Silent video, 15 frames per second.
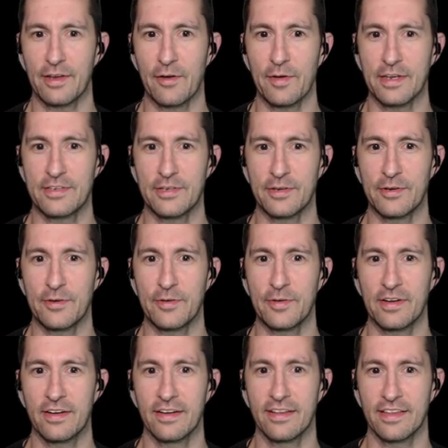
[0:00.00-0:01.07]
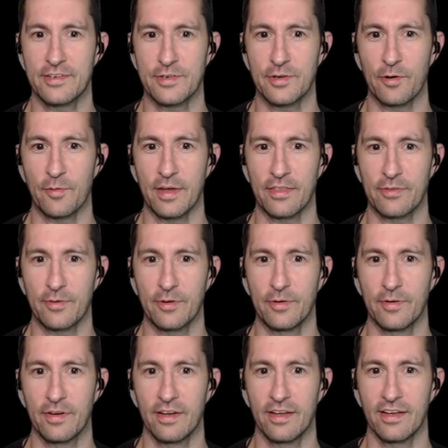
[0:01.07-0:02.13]
going to... Let's shoot our way
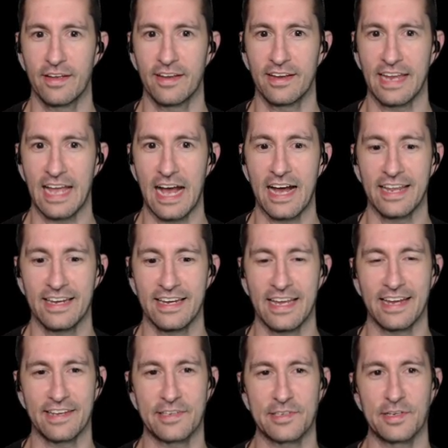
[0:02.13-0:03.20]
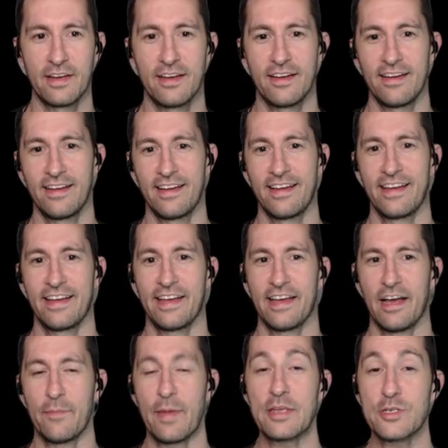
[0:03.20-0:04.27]
through. Got it, nice.
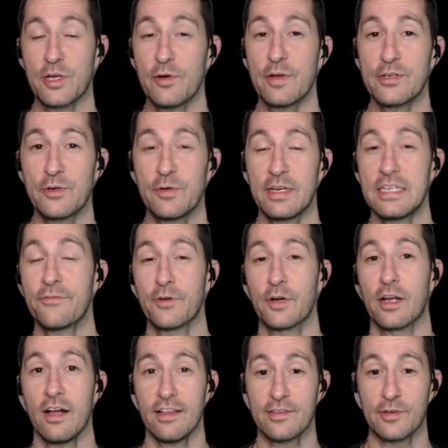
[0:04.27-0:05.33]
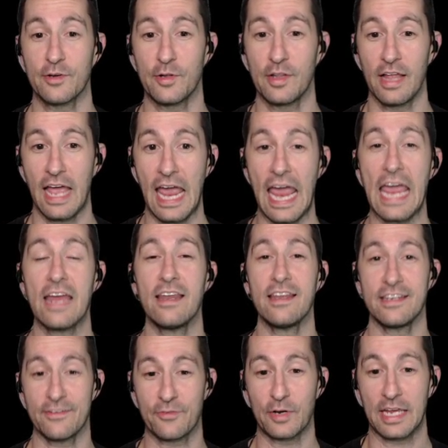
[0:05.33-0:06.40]
Imagine going to a different console and a
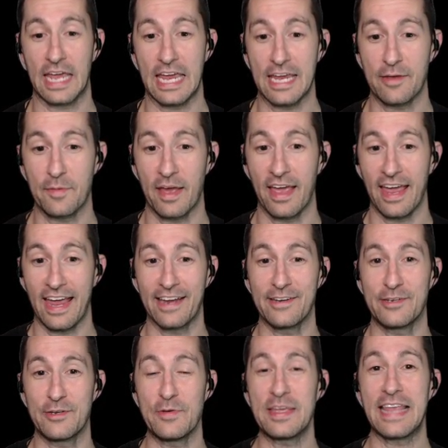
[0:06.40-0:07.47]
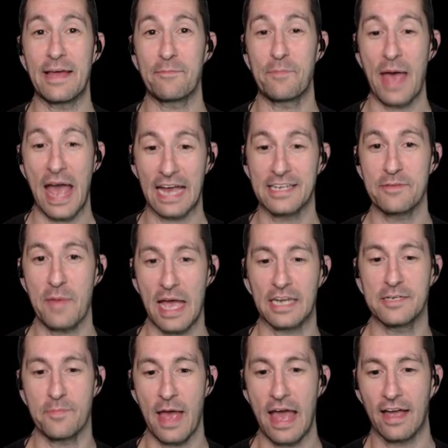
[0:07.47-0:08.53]
different game and doing that back to back
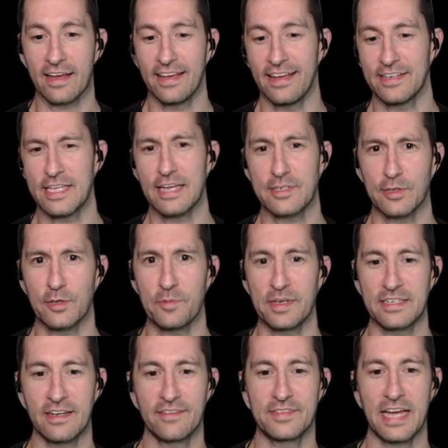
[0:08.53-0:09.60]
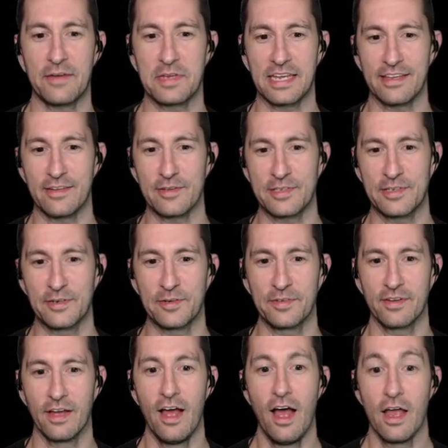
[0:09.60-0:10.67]
to back. It takes a little bit of time to get used to.
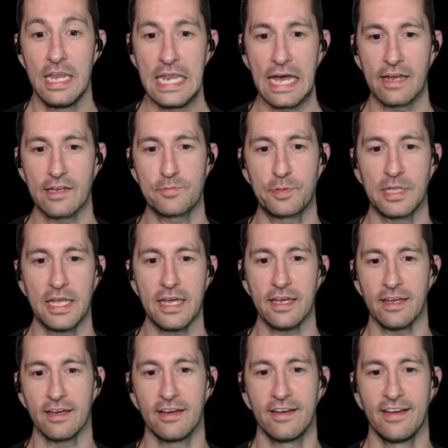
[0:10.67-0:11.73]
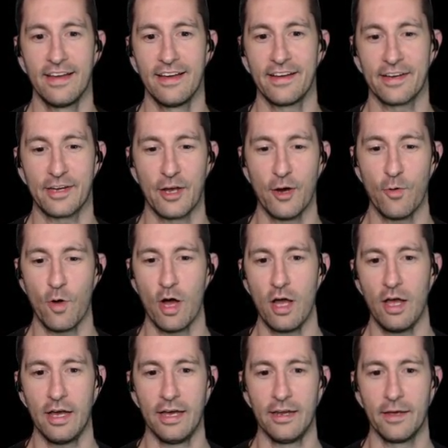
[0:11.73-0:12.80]
Nice play. Go
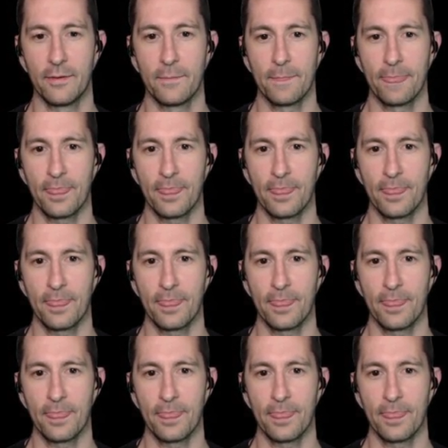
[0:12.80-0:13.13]
on.